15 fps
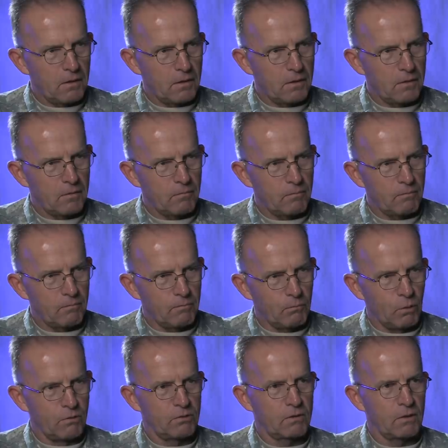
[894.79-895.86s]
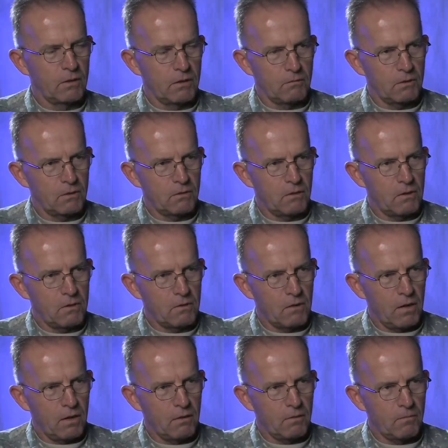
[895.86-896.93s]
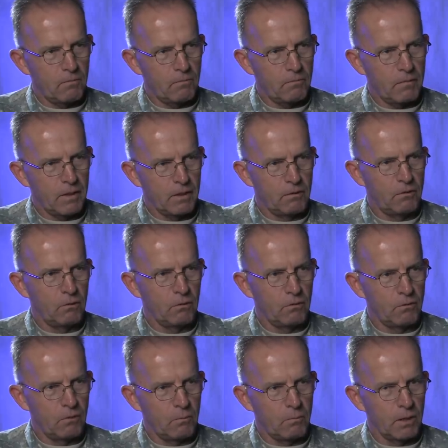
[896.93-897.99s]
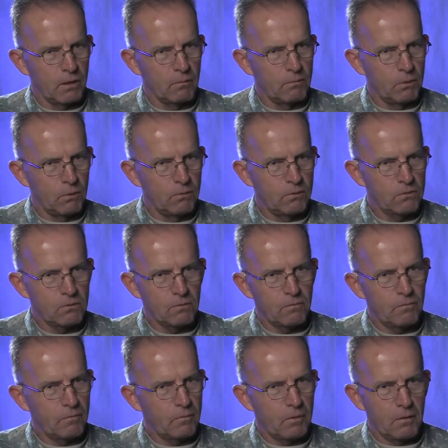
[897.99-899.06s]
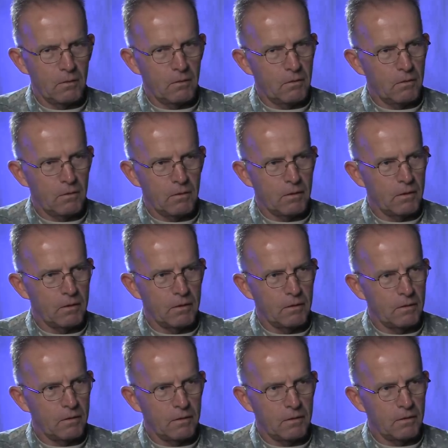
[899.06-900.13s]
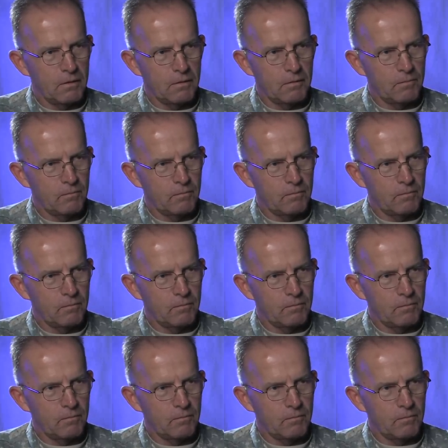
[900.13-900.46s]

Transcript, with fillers: Uh, boots could demonstrate there. I had two or three pair of boots, and uh,